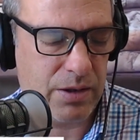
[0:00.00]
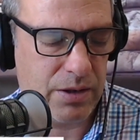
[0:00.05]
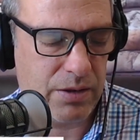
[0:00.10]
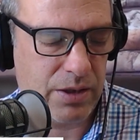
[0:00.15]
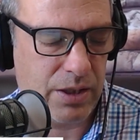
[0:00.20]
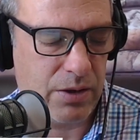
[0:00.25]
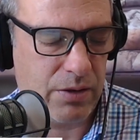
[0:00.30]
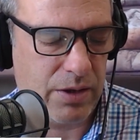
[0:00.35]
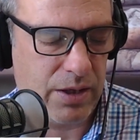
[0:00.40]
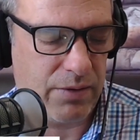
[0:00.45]

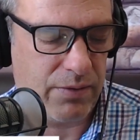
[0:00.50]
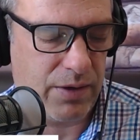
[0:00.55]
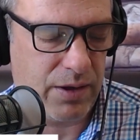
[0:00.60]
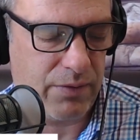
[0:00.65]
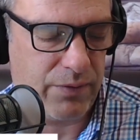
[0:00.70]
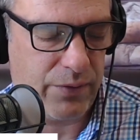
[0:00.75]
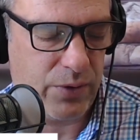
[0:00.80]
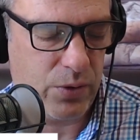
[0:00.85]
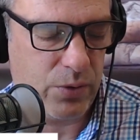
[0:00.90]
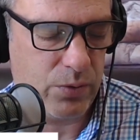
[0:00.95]

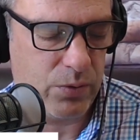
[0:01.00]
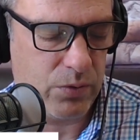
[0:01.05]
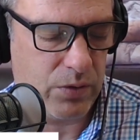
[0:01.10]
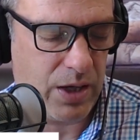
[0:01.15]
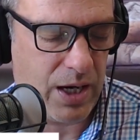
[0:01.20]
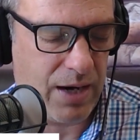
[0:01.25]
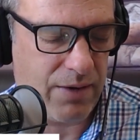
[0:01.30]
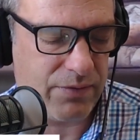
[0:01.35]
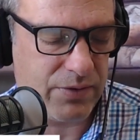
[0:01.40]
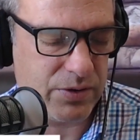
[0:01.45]
If you
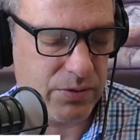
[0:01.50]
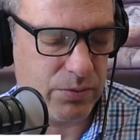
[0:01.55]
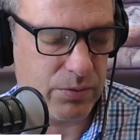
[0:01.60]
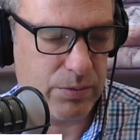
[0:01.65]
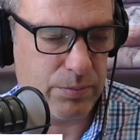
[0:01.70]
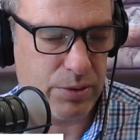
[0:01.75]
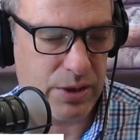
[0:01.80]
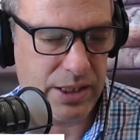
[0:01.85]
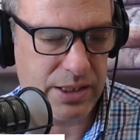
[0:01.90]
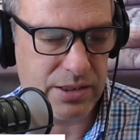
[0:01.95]
have to
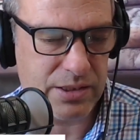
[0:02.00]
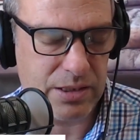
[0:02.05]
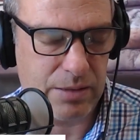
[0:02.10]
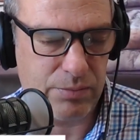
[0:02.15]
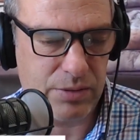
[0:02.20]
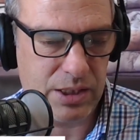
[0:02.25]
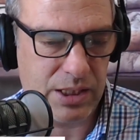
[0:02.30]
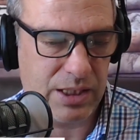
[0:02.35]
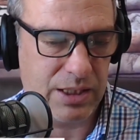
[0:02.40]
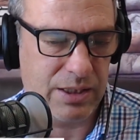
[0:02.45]
replace
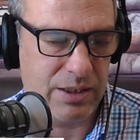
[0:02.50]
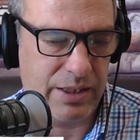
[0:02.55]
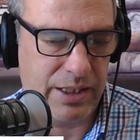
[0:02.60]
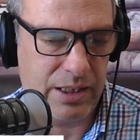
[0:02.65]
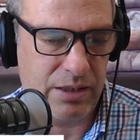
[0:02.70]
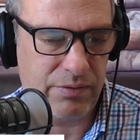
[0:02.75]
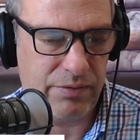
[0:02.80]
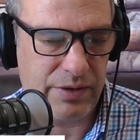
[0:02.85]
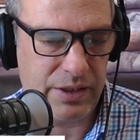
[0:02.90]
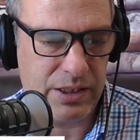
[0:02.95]
something, and then
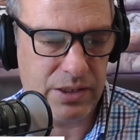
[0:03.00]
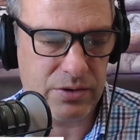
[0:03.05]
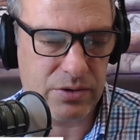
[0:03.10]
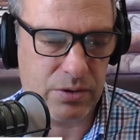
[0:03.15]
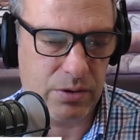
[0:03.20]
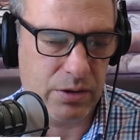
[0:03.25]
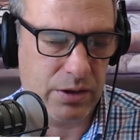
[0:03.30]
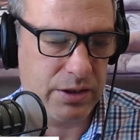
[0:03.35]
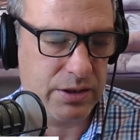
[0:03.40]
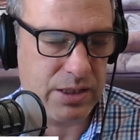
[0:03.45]
EVs
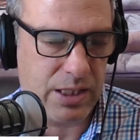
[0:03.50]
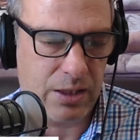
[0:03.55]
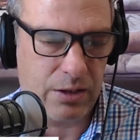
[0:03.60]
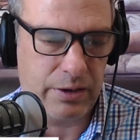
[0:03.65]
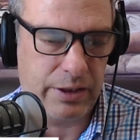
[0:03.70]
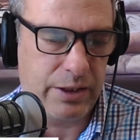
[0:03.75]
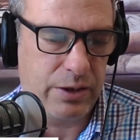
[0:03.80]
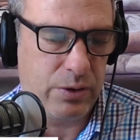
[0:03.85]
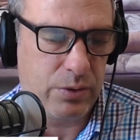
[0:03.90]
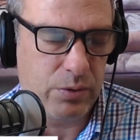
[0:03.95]
are an
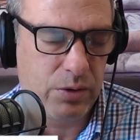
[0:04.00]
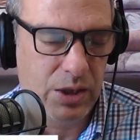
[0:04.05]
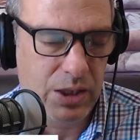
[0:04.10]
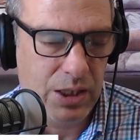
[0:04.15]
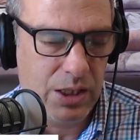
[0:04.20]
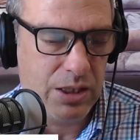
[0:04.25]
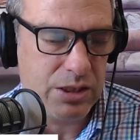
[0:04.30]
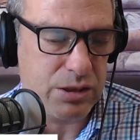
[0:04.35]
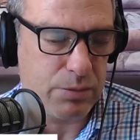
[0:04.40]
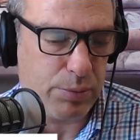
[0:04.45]
entirely new
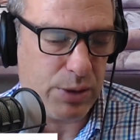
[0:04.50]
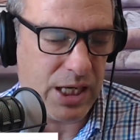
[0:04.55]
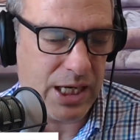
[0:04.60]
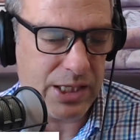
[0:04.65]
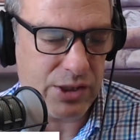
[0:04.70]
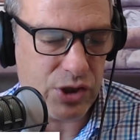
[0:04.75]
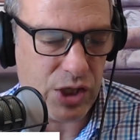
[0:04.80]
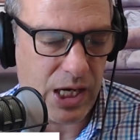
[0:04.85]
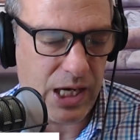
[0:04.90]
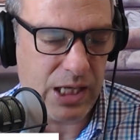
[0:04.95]
supply
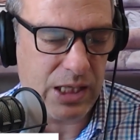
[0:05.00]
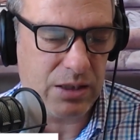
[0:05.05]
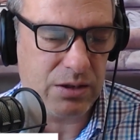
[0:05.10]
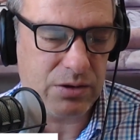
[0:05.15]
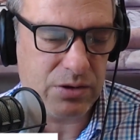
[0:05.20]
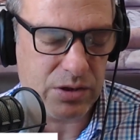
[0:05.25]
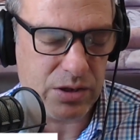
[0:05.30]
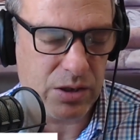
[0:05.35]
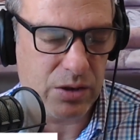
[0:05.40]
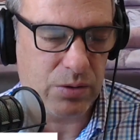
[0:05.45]
chain.
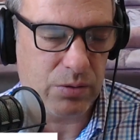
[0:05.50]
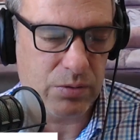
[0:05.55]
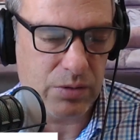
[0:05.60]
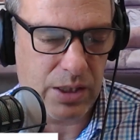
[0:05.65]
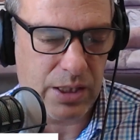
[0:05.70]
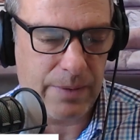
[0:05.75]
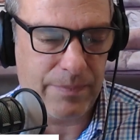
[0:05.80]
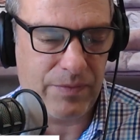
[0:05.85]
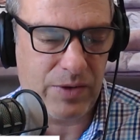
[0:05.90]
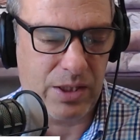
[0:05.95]

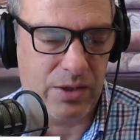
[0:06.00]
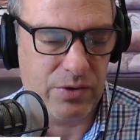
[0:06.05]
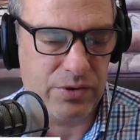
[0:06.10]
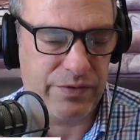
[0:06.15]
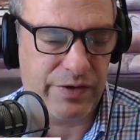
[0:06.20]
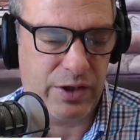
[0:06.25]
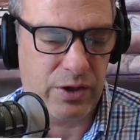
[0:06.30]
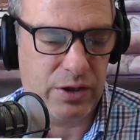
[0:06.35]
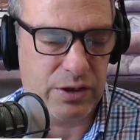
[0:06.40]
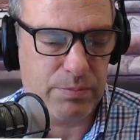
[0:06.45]
So there's
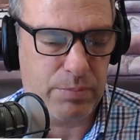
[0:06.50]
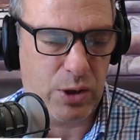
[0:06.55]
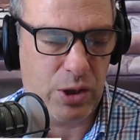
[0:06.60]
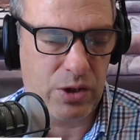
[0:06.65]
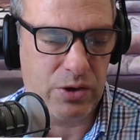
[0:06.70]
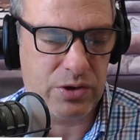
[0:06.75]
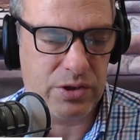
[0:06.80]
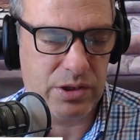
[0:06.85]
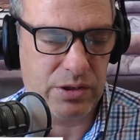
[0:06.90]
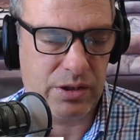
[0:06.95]
various
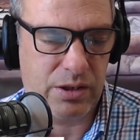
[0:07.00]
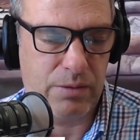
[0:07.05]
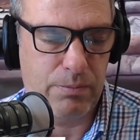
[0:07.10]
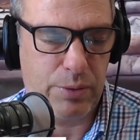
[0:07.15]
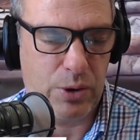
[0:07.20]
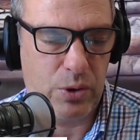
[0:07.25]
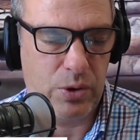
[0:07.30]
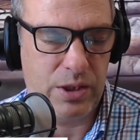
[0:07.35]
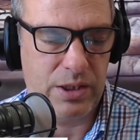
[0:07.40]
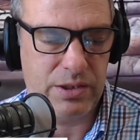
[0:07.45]
parts and
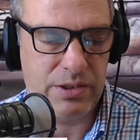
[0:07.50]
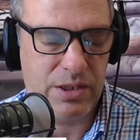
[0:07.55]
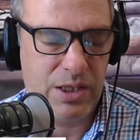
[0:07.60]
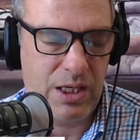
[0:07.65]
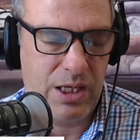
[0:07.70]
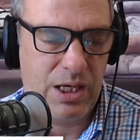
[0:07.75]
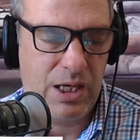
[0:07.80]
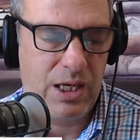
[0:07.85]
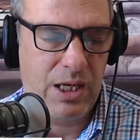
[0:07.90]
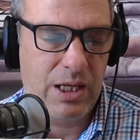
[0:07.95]
components
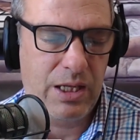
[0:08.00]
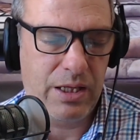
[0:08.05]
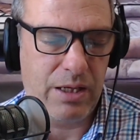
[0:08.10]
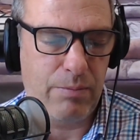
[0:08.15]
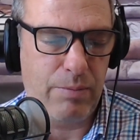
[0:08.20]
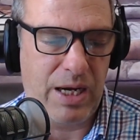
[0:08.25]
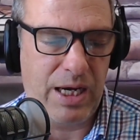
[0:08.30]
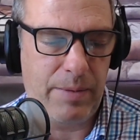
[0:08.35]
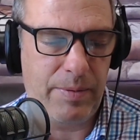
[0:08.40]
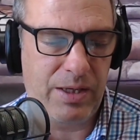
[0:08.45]
that
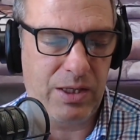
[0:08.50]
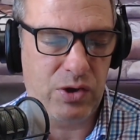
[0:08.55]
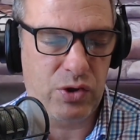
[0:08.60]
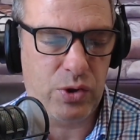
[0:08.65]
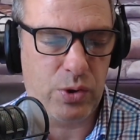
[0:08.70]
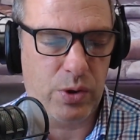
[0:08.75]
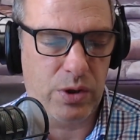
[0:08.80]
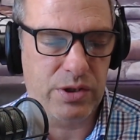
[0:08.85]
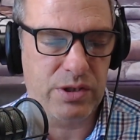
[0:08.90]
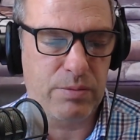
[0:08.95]
may be in
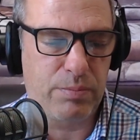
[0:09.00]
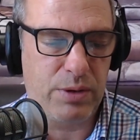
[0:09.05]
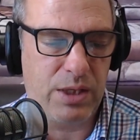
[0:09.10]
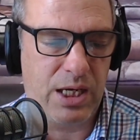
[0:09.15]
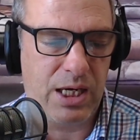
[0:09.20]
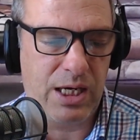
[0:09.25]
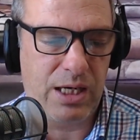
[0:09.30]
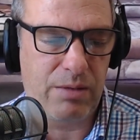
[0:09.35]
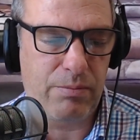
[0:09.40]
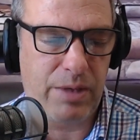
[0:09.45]
short
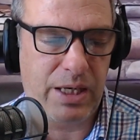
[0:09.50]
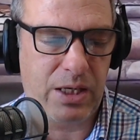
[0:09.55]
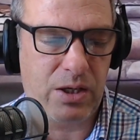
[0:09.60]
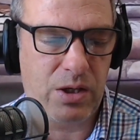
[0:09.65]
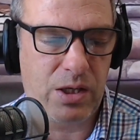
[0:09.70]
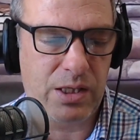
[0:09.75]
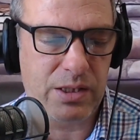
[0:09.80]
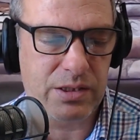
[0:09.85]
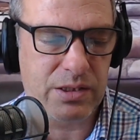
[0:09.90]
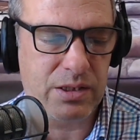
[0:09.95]
supply and may
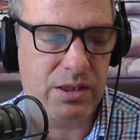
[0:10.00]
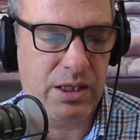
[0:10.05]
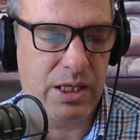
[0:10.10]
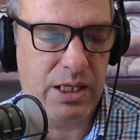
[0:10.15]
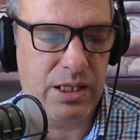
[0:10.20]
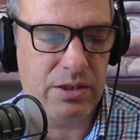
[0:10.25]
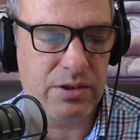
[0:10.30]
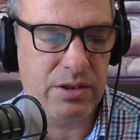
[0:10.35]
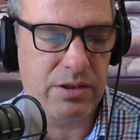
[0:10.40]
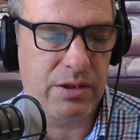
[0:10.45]
cause
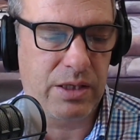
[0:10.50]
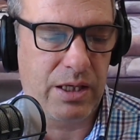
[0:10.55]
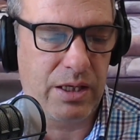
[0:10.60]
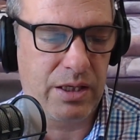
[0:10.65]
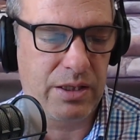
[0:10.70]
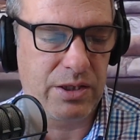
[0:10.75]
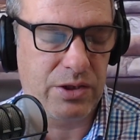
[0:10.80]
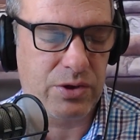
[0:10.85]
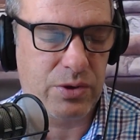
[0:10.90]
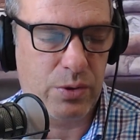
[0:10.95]
delays and
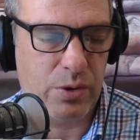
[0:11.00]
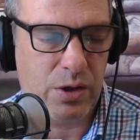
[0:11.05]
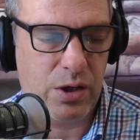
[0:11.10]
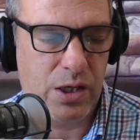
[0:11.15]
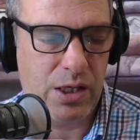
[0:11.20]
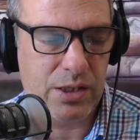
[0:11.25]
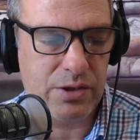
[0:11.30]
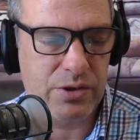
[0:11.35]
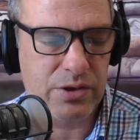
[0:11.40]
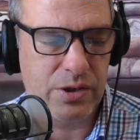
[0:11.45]
additional costs.